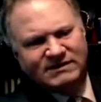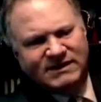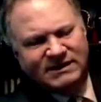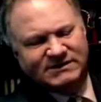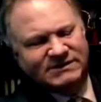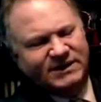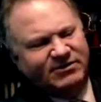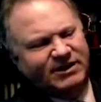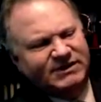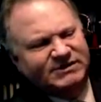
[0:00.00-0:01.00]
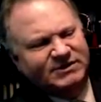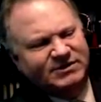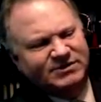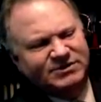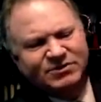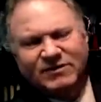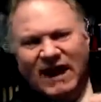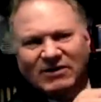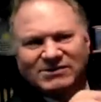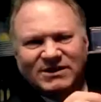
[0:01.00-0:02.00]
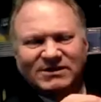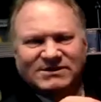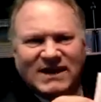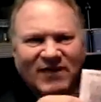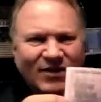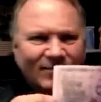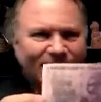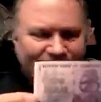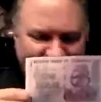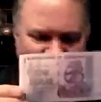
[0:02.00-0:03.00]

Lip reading: it says Series 2007.